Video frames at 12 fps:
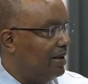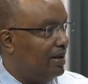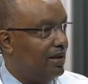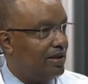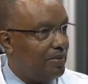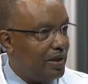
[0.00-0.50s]

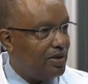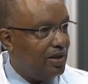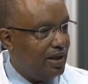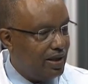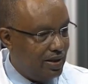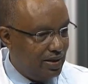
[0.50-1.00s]

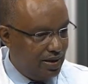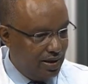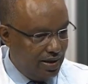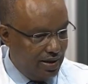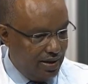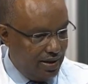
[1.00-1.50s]
especially in
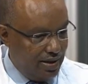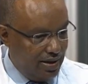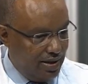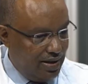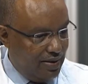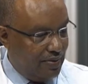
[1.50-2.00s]
the
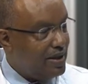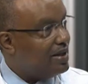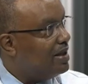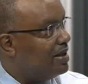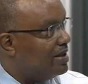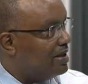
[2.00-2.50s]

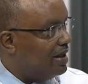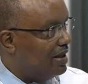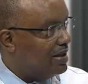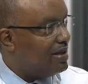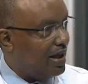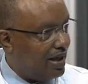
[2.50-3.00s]
recent
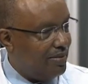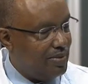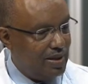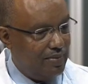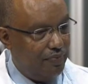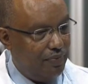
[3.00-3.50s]
times.